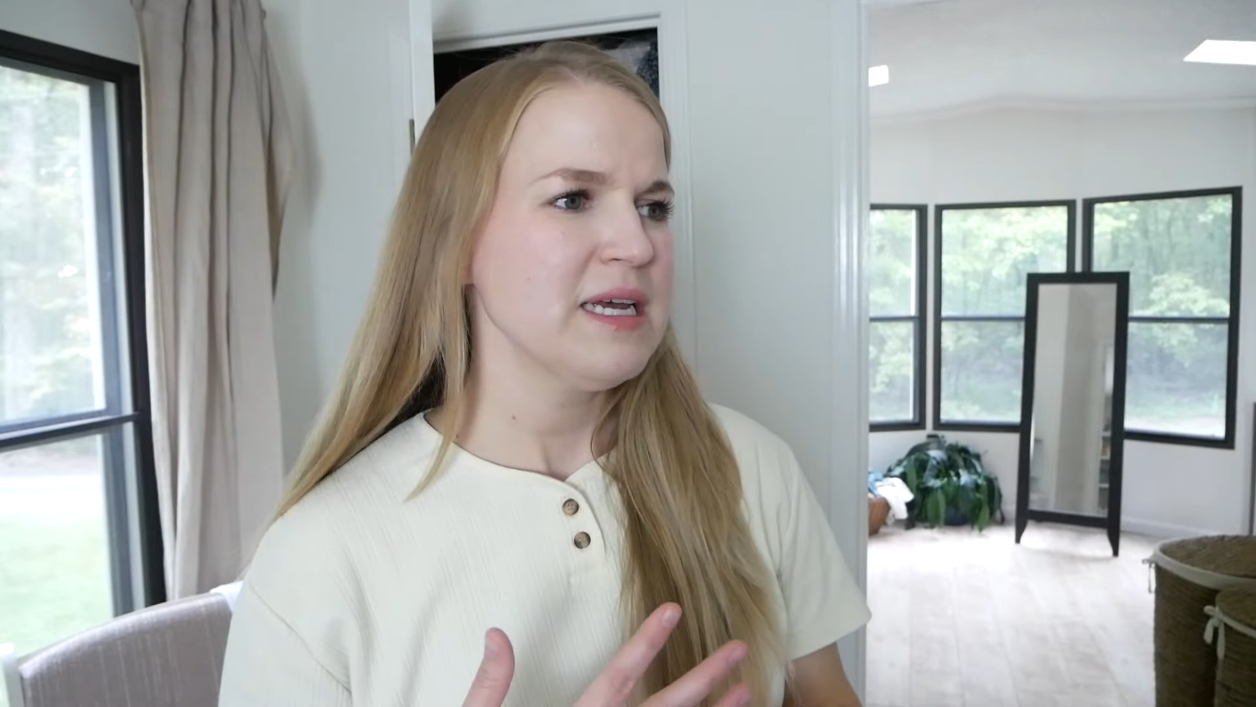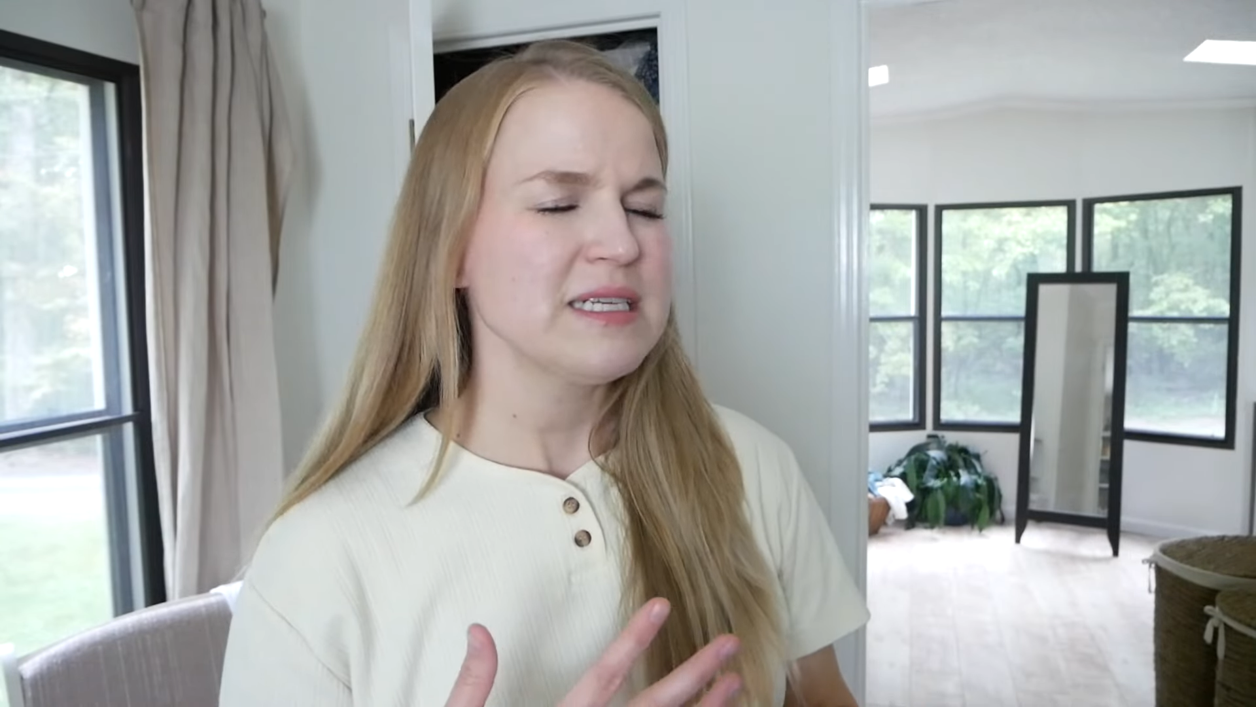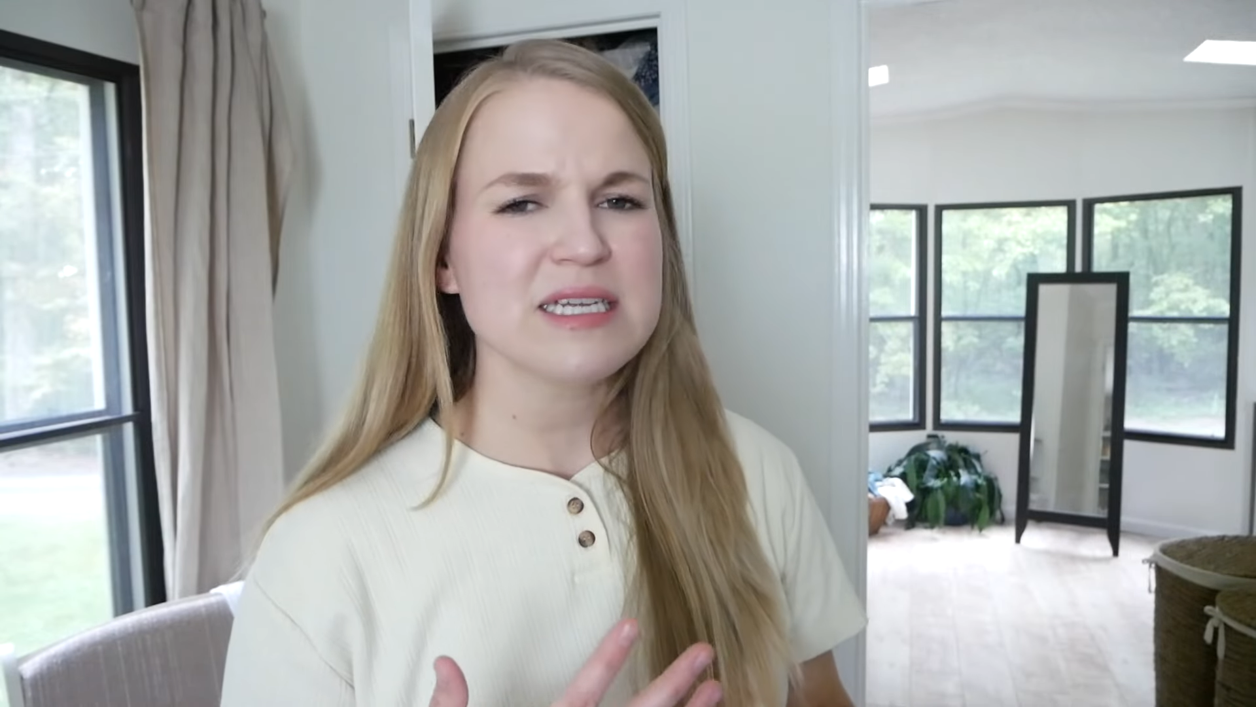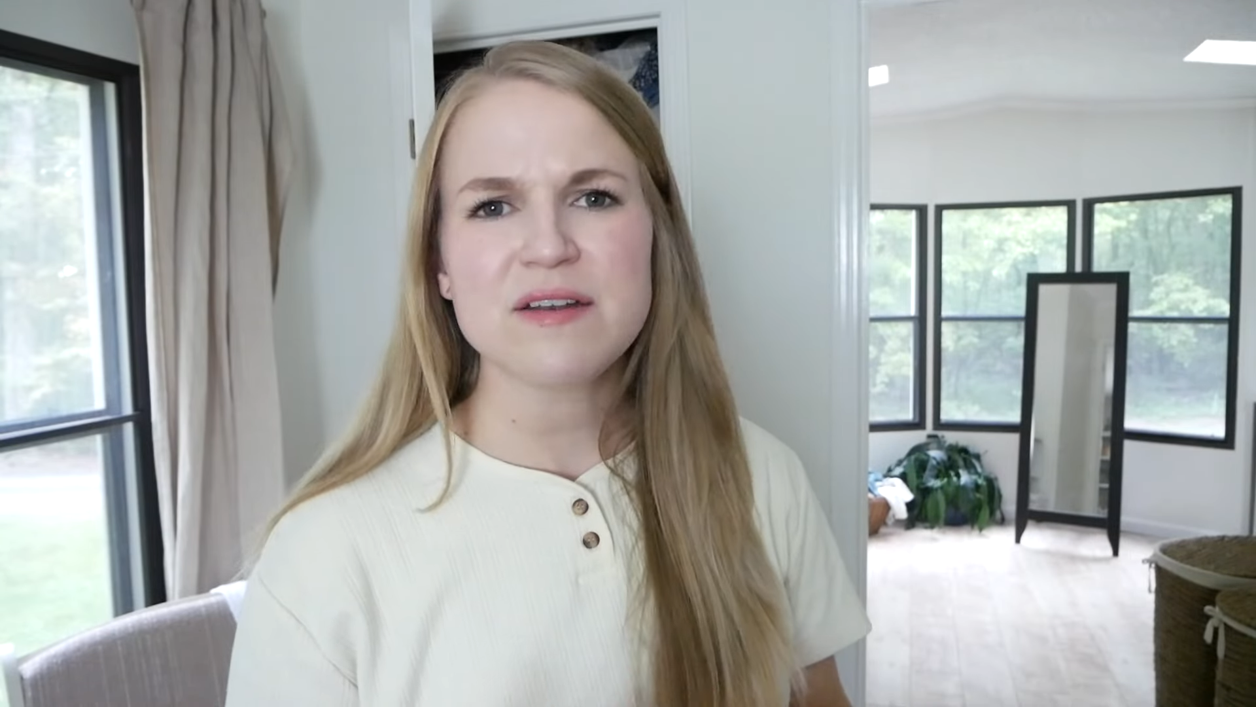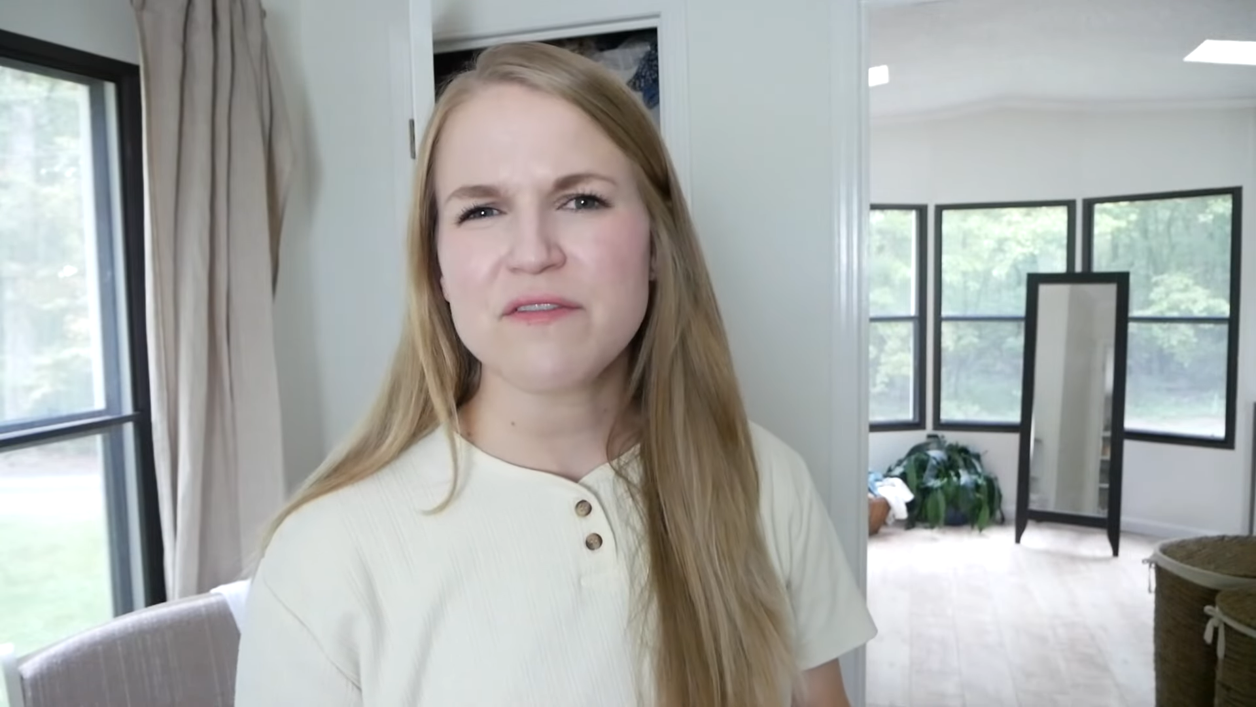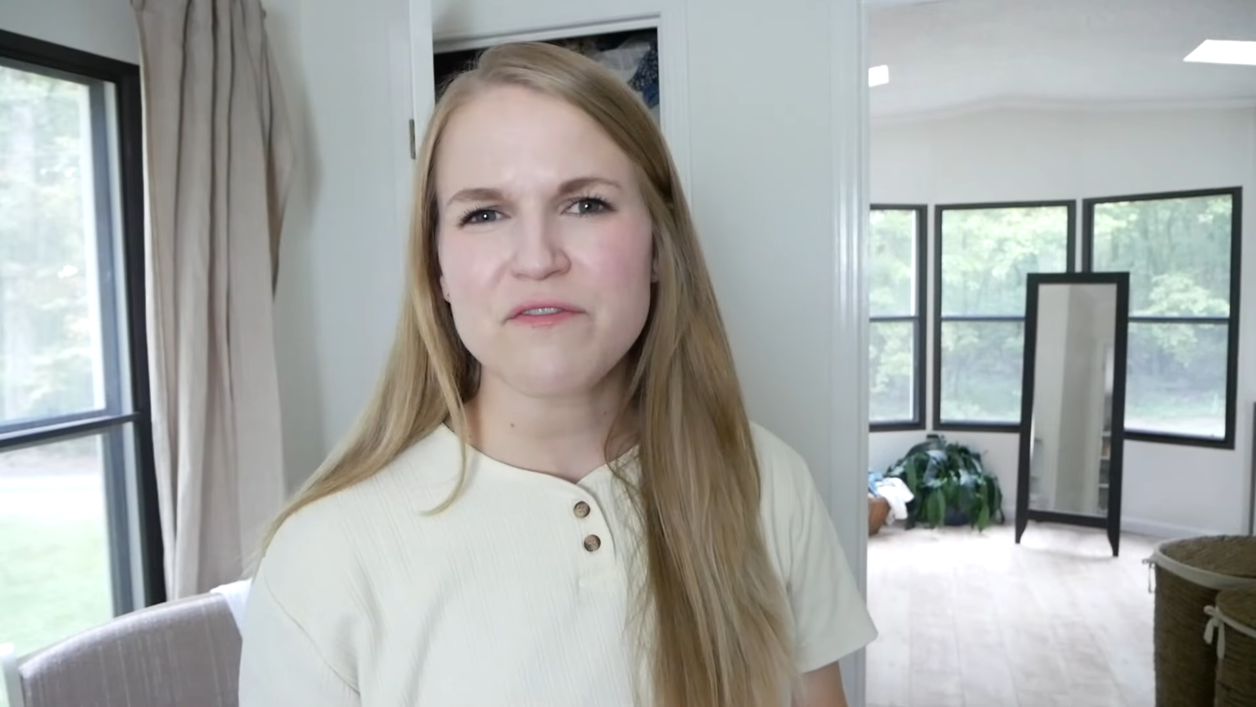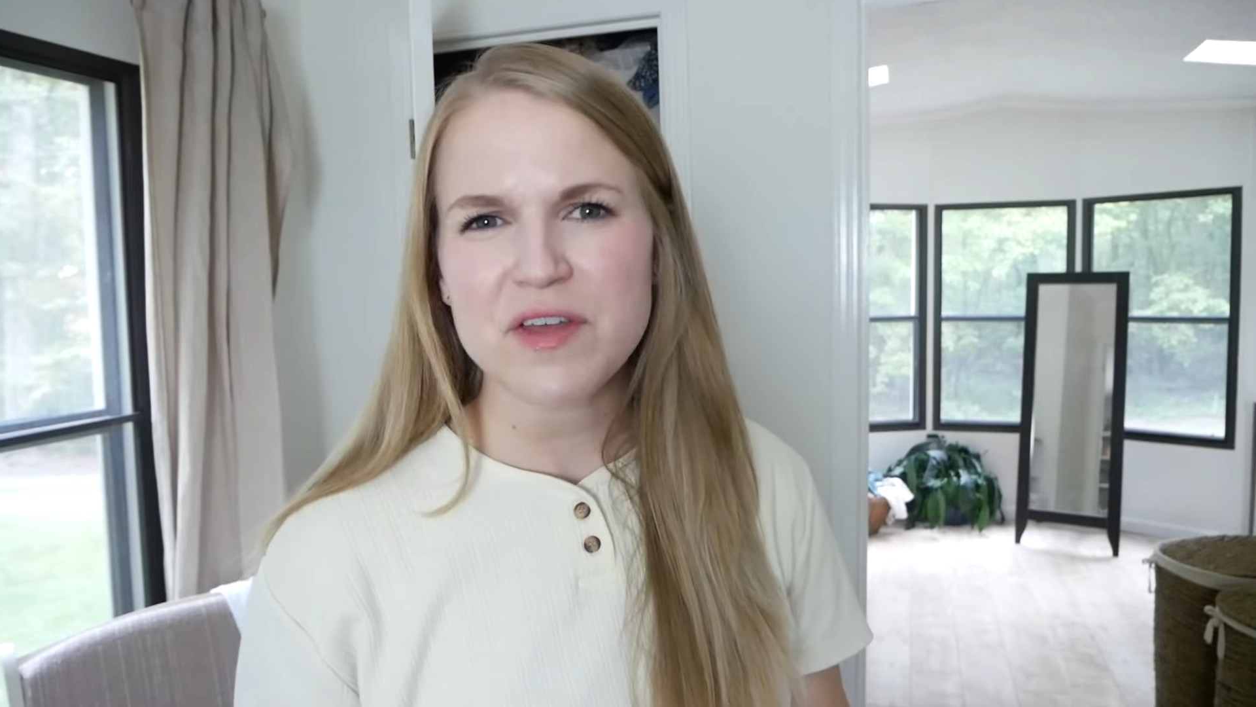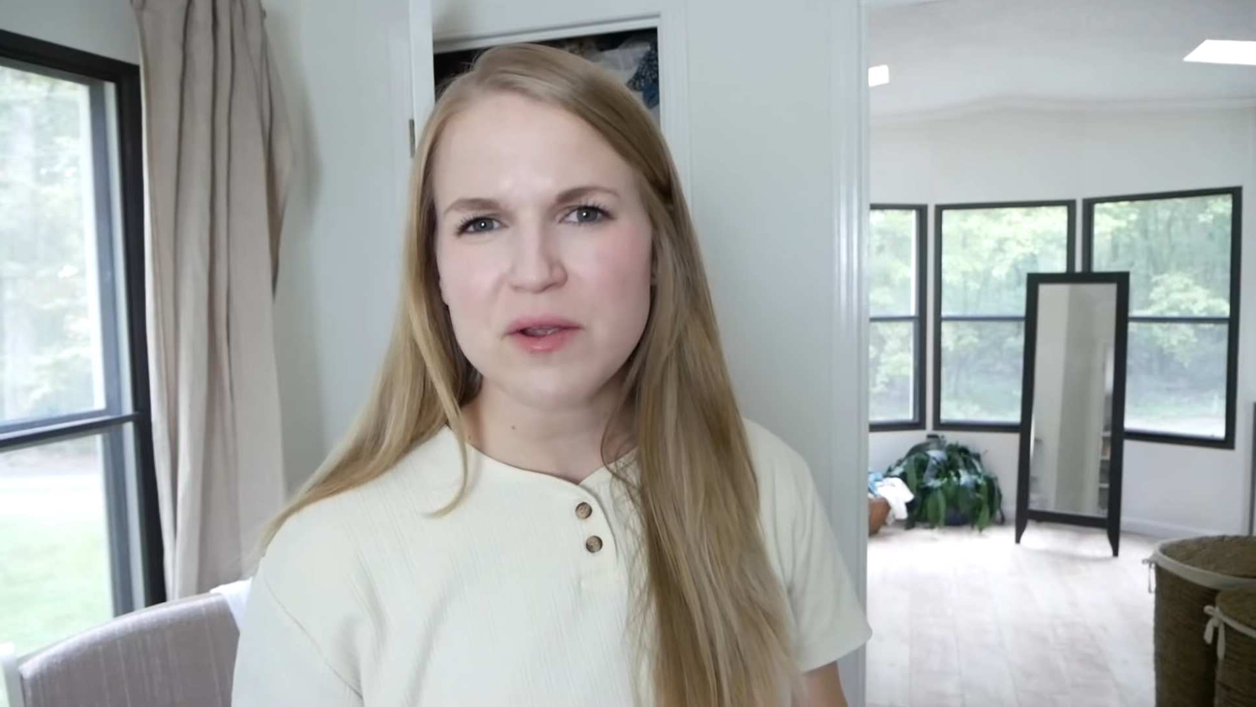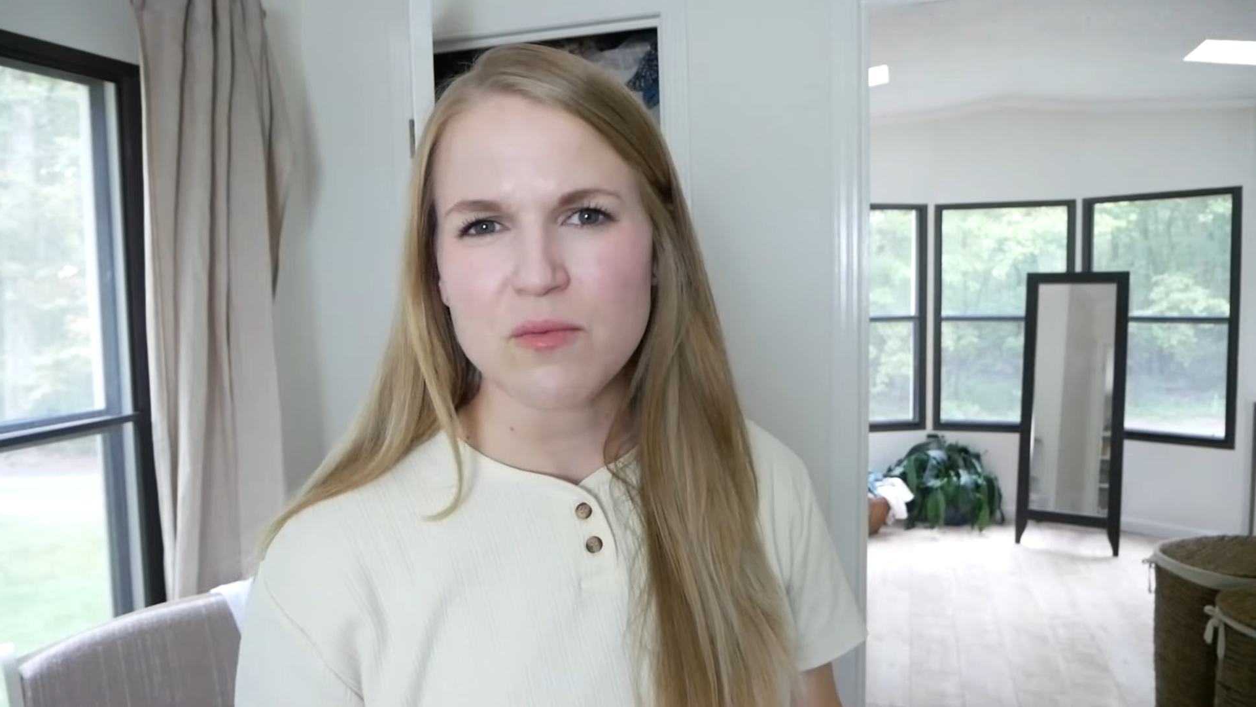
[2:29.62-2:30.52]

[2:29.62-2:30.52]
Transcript: didn't fit